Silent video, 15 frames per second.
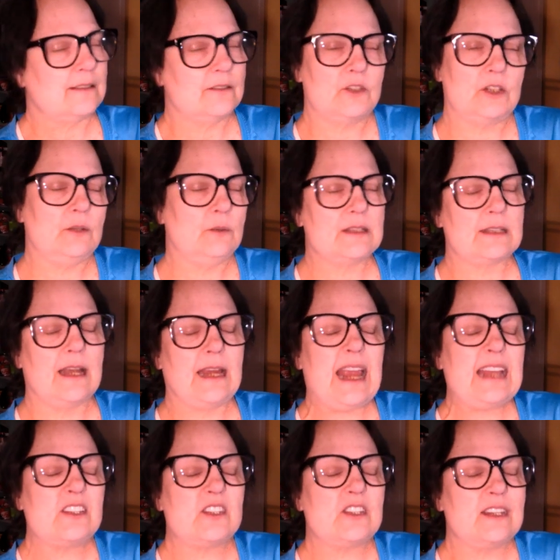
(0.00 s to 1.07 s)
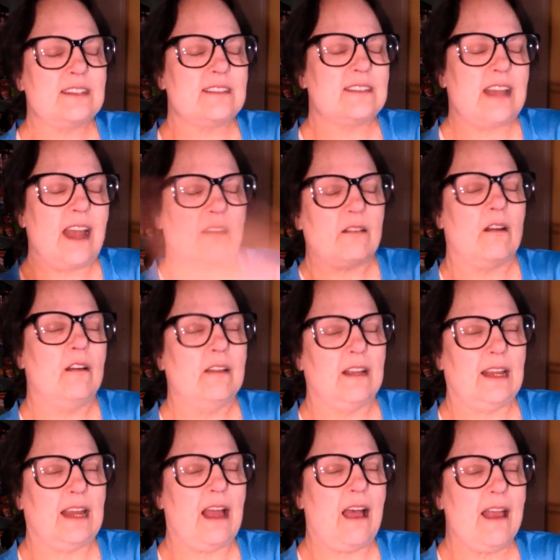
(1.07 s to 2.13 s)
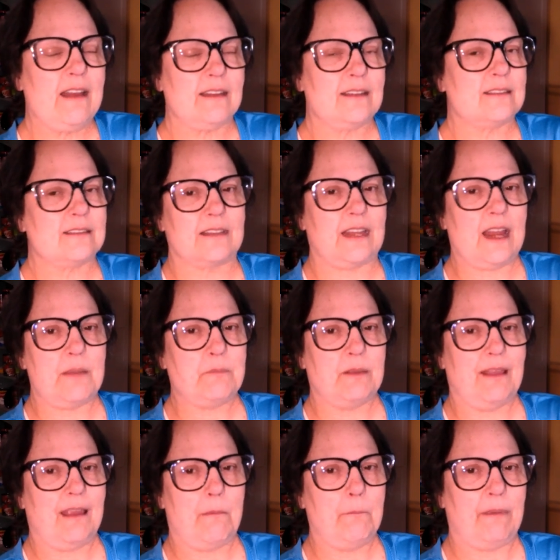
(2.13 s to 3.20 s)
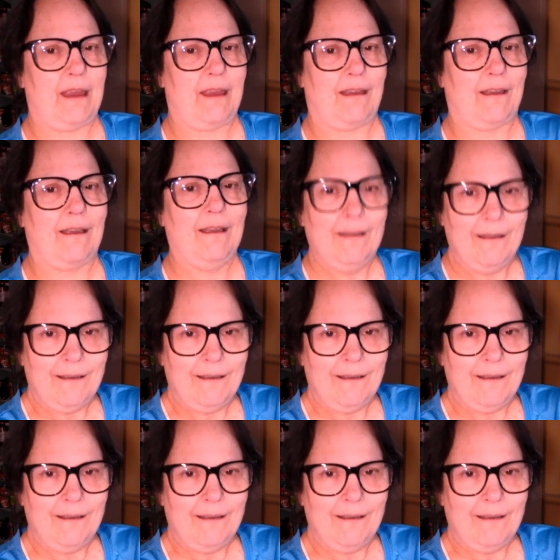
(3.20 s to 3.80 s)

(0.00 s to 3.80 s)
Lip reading: she was like, it's just sacroiliitis, keep limping.